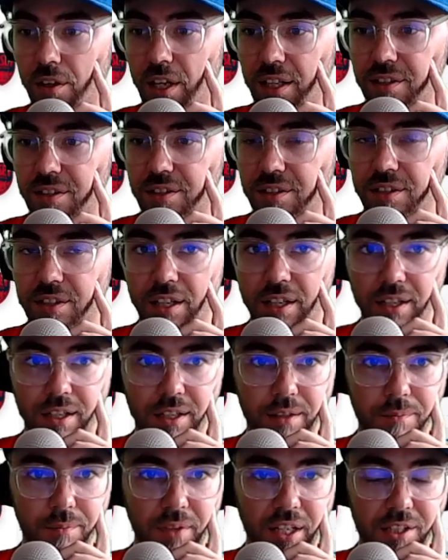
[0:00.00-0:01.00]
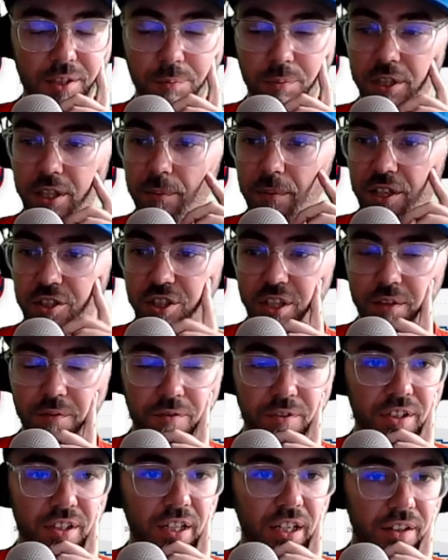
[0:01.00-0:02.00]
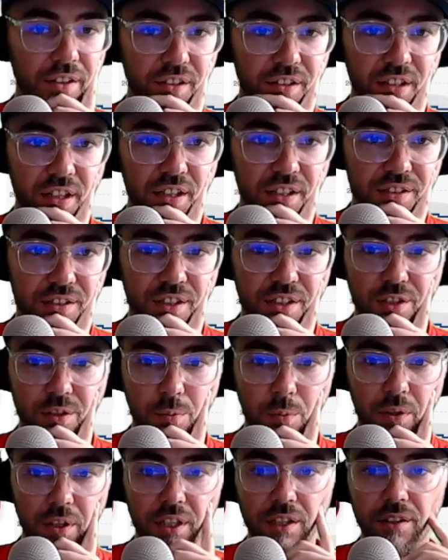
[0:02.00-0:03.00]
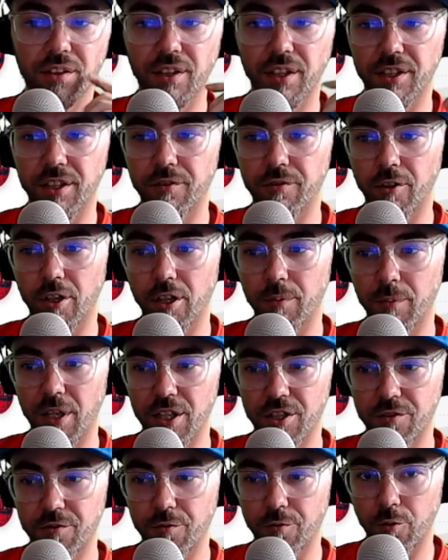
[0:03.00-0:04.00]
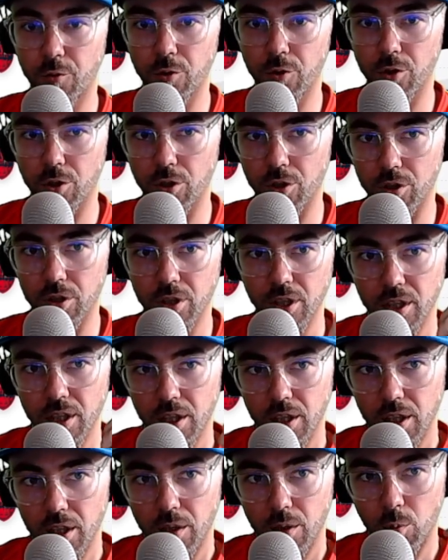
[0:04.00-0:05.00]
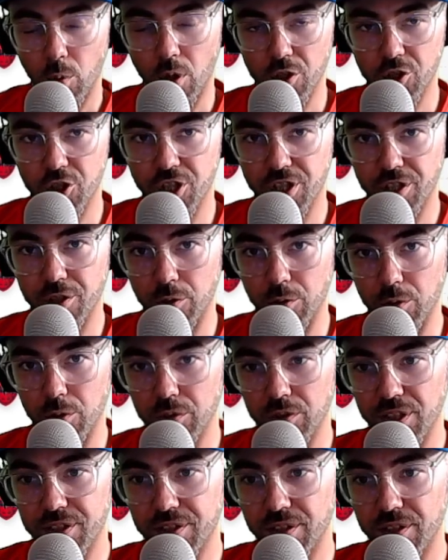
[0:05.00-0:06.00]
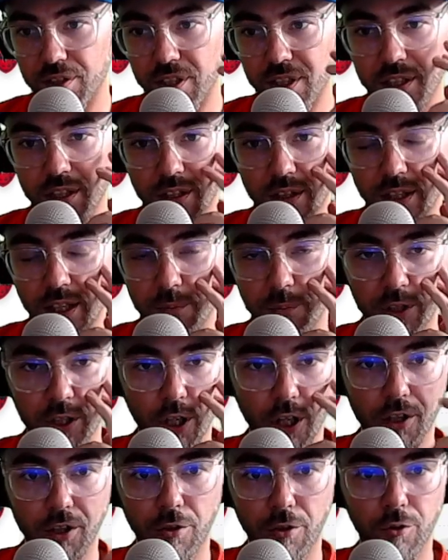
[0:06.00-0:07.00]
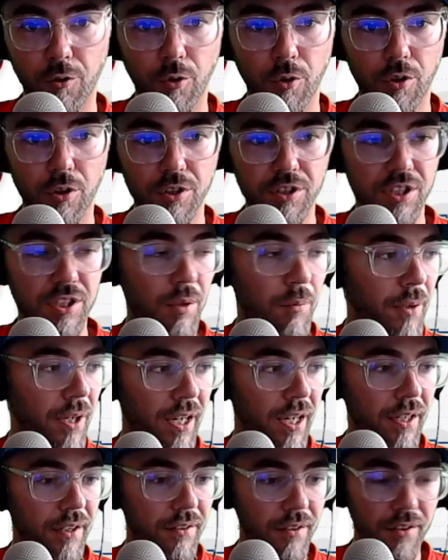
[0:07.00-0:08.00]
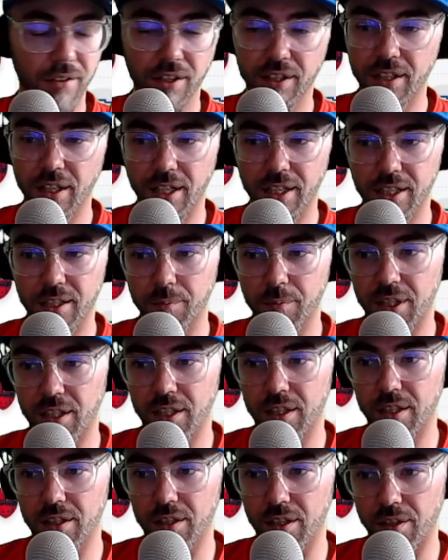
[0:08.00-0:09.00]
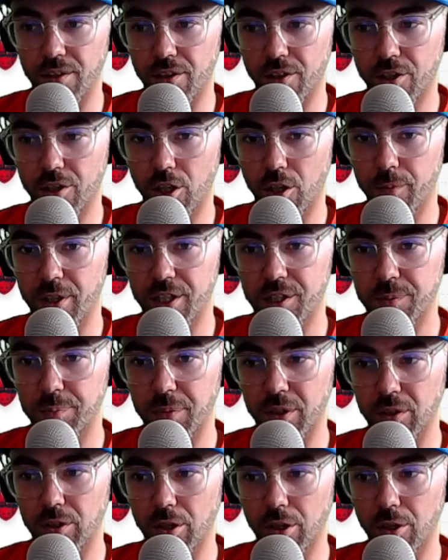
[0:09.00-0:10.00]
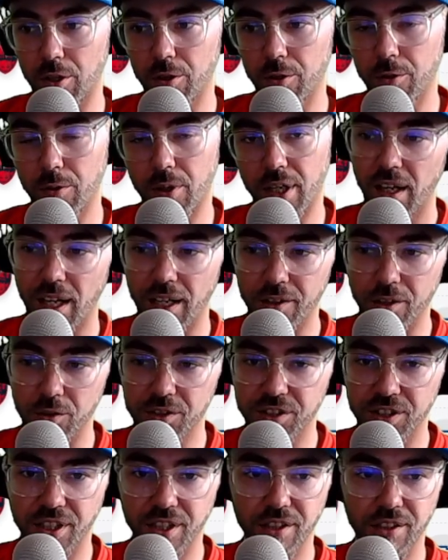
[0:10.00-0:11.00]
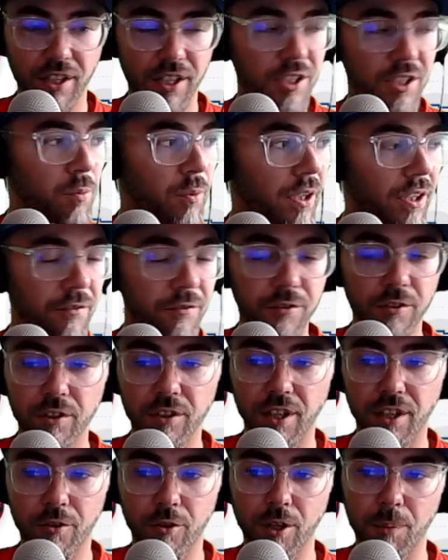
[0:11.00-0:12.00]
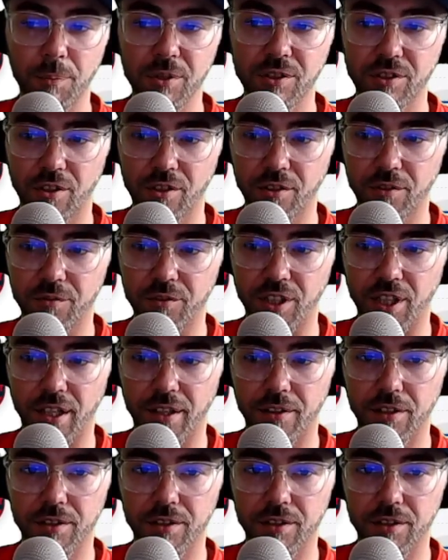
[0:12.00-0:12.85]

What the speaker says: that's pretty much it for Yeah The Dees this week. Thank you very much for watching or listening. Let me know your thoughts about the game in the comments below, and I'll see you next week for another episode of Yeah The